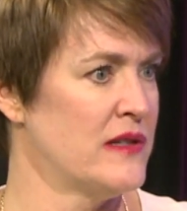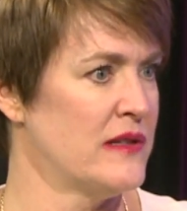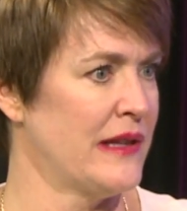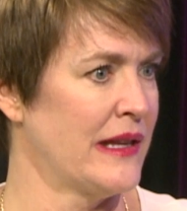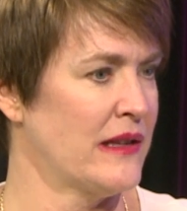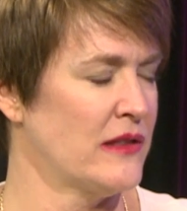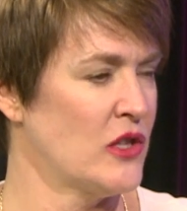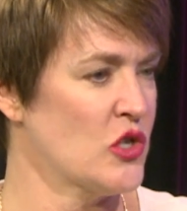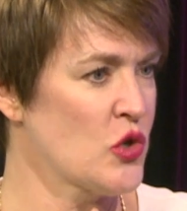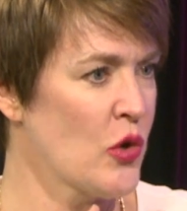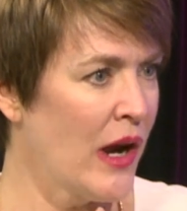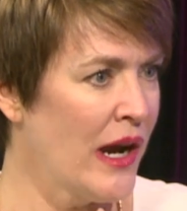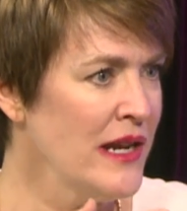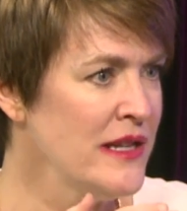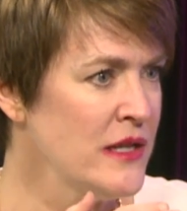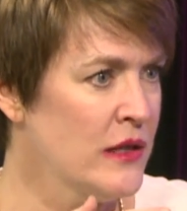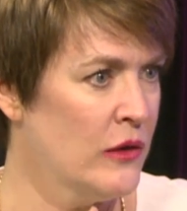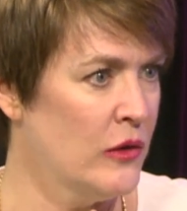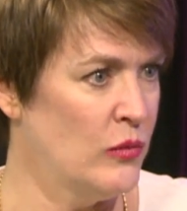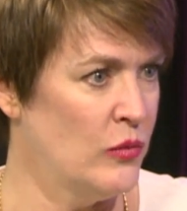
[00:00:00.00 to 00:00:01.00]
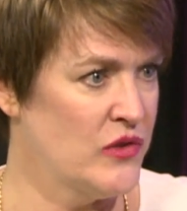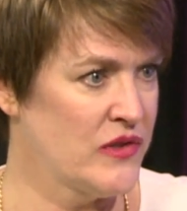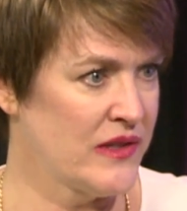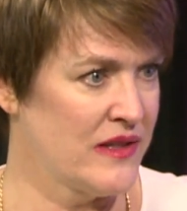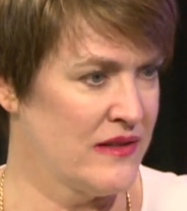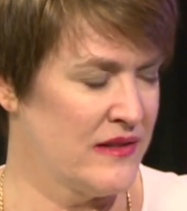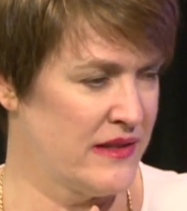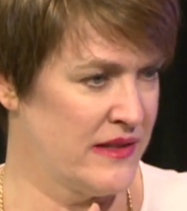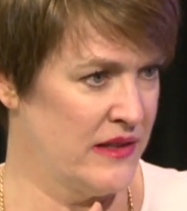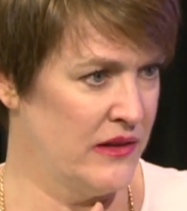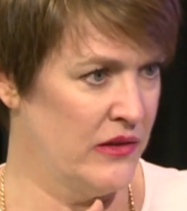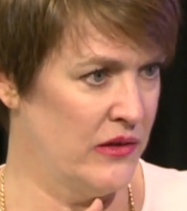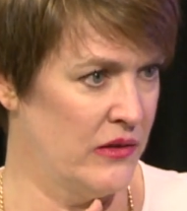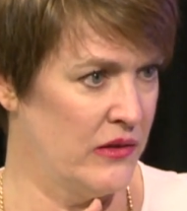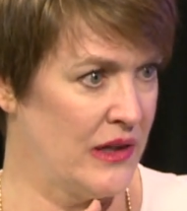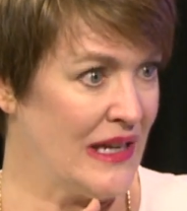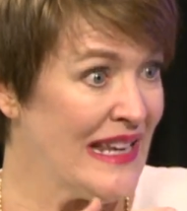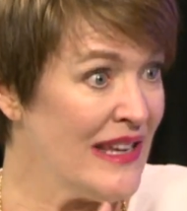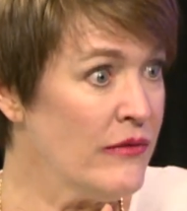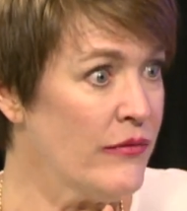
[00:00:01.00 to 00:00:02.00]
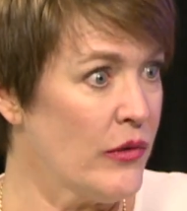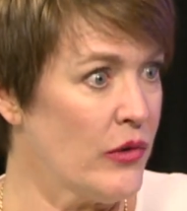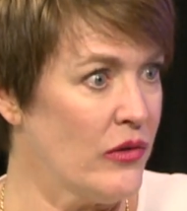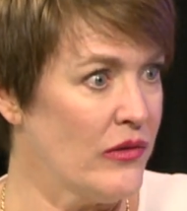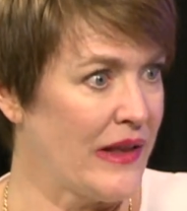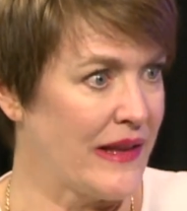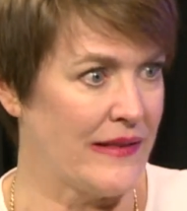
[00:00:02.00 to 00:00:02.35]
like the tritone was considered evil,